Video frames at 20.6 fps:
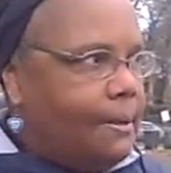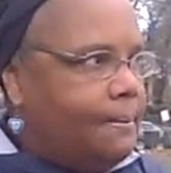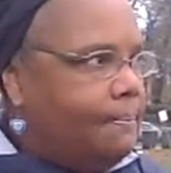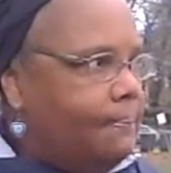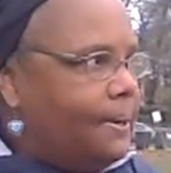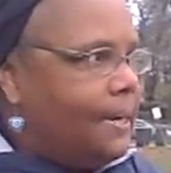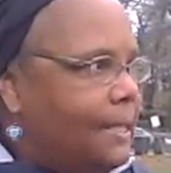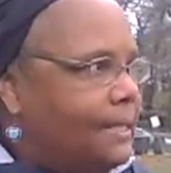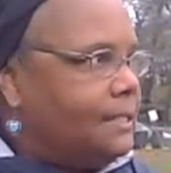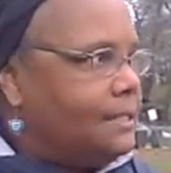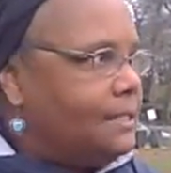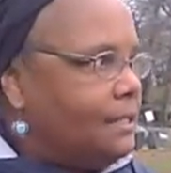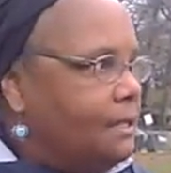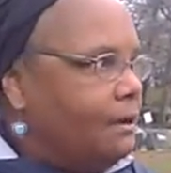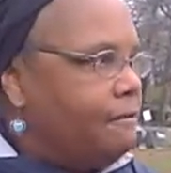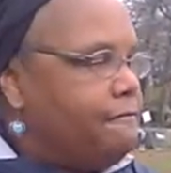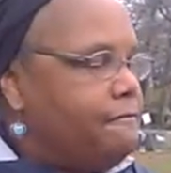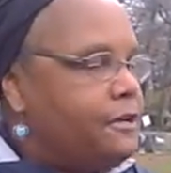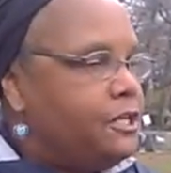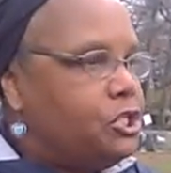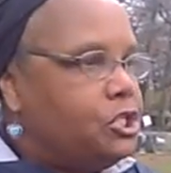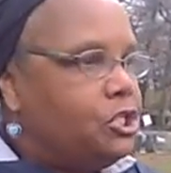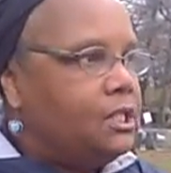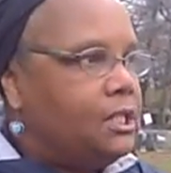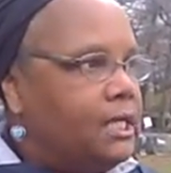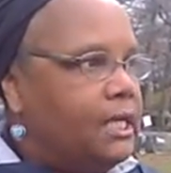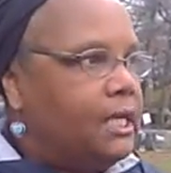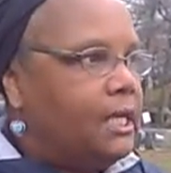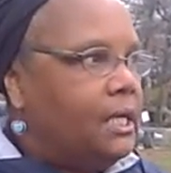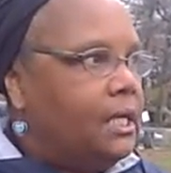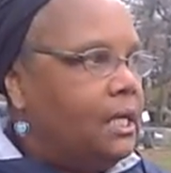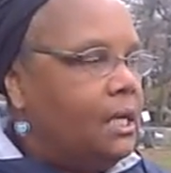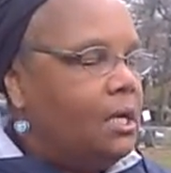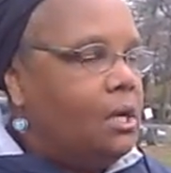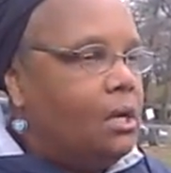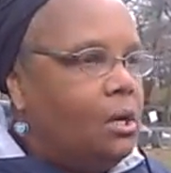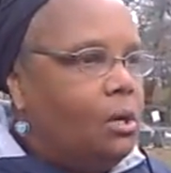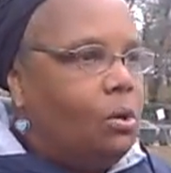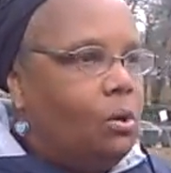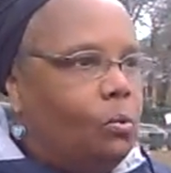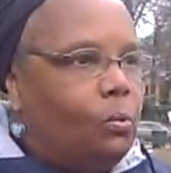but officially,
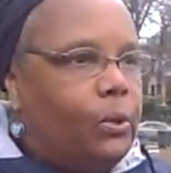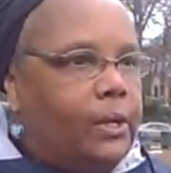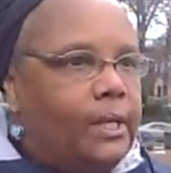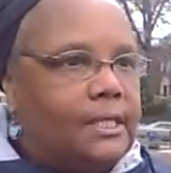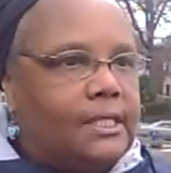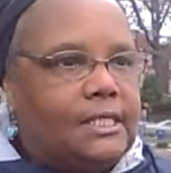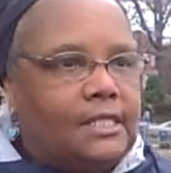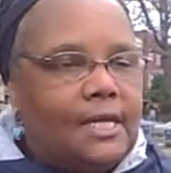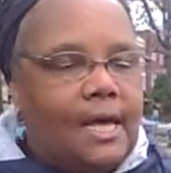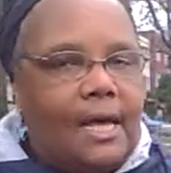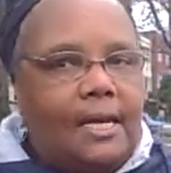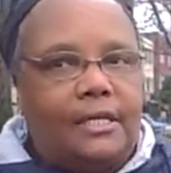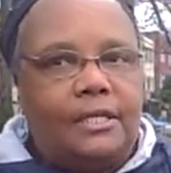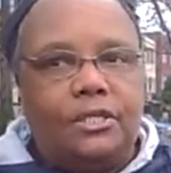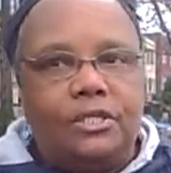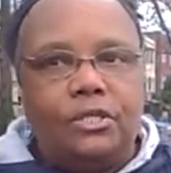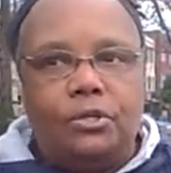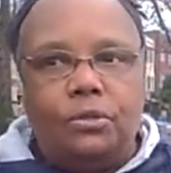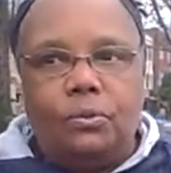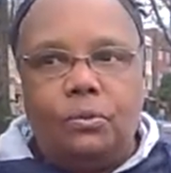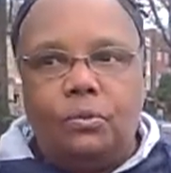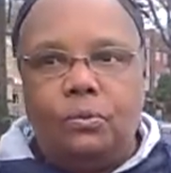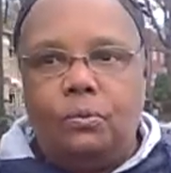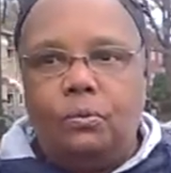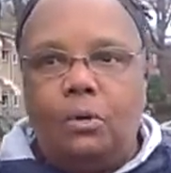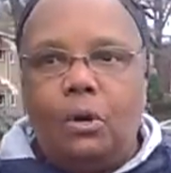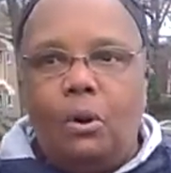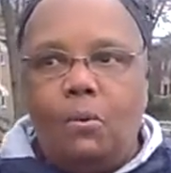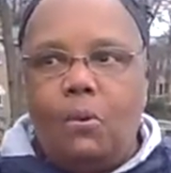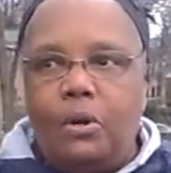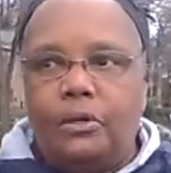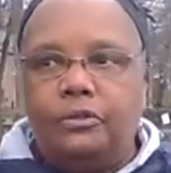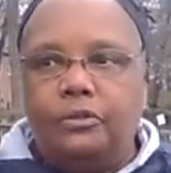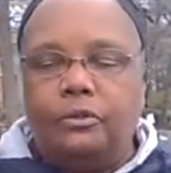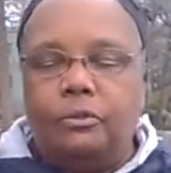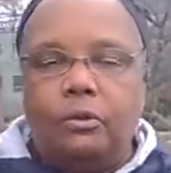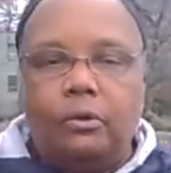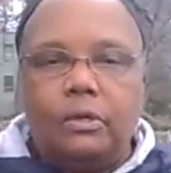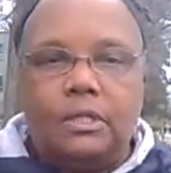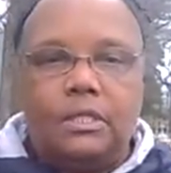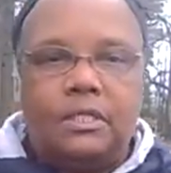we decided to go under an
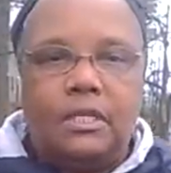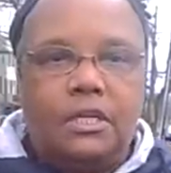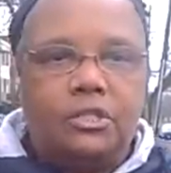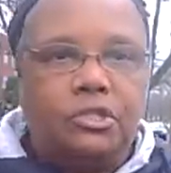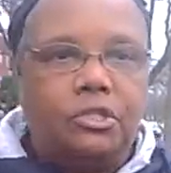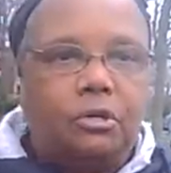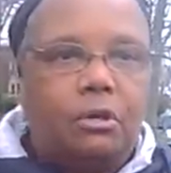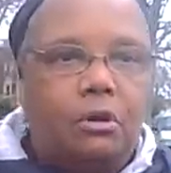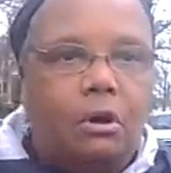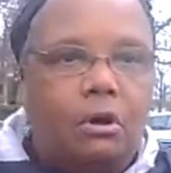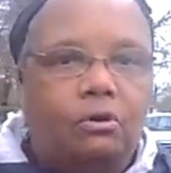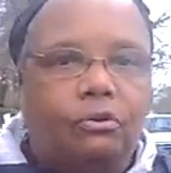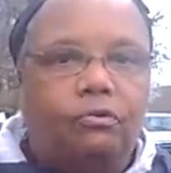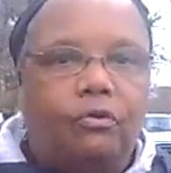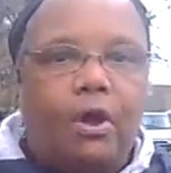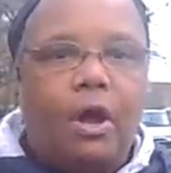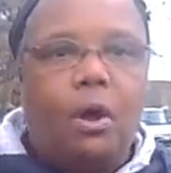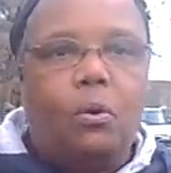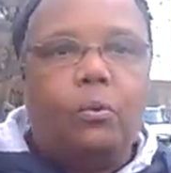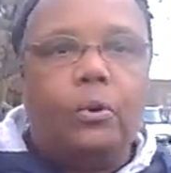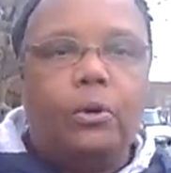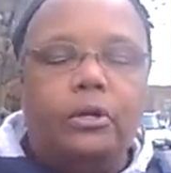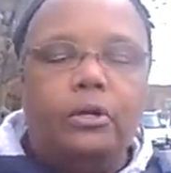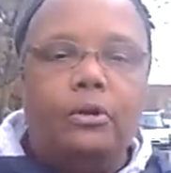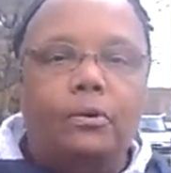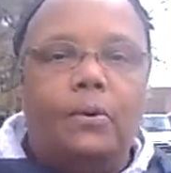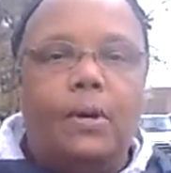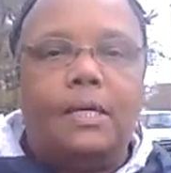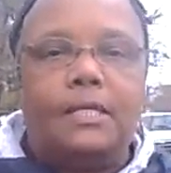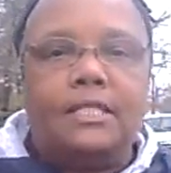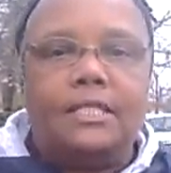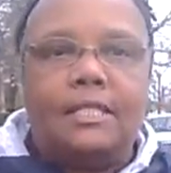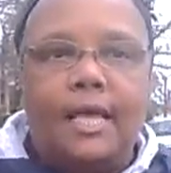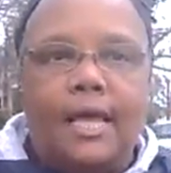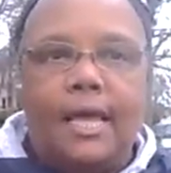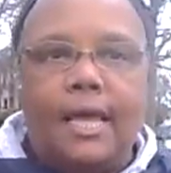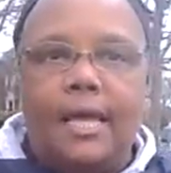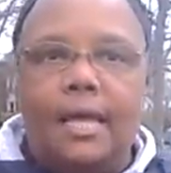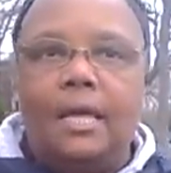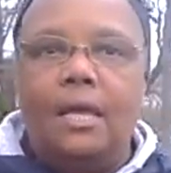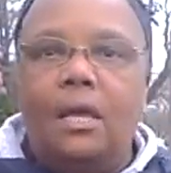organization called Groundwork
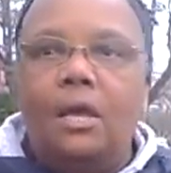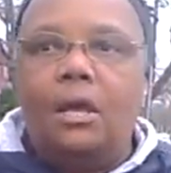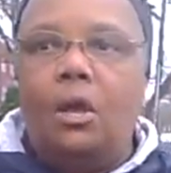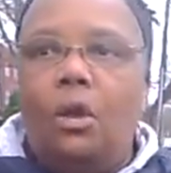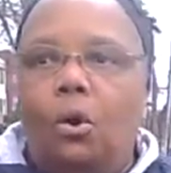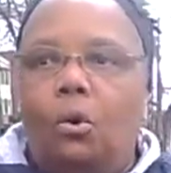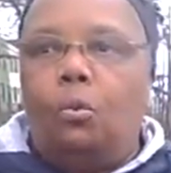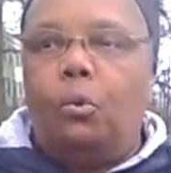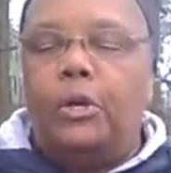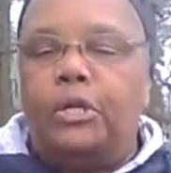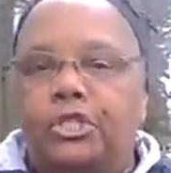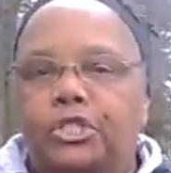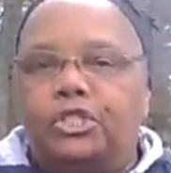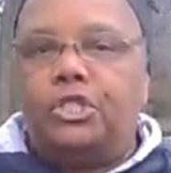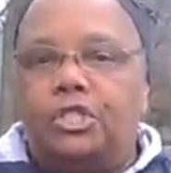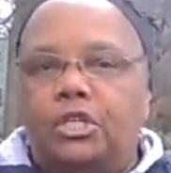USA, which